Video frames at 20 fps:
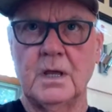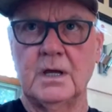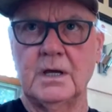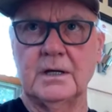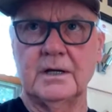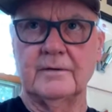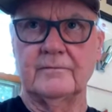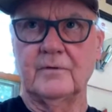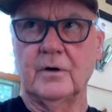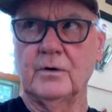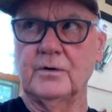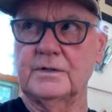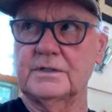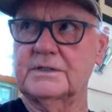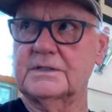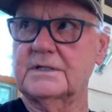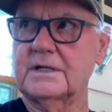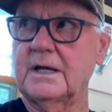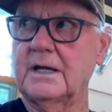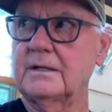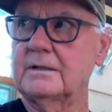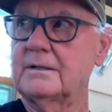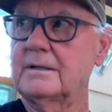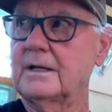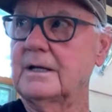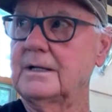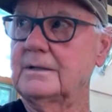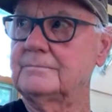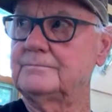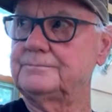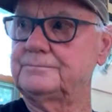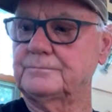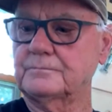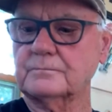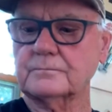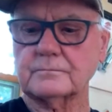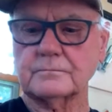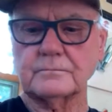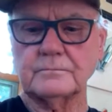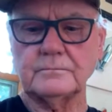And I've always said that,
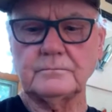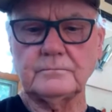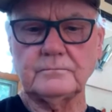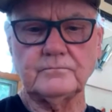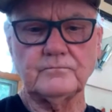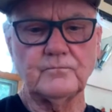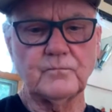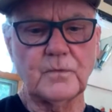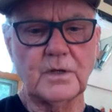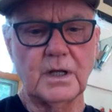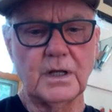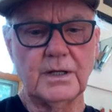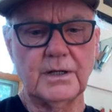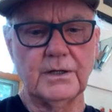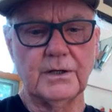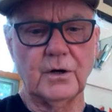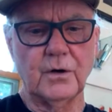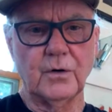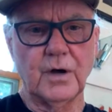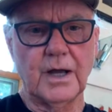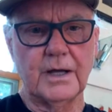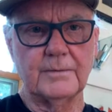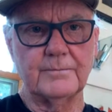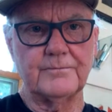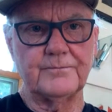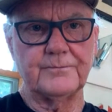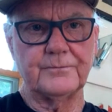I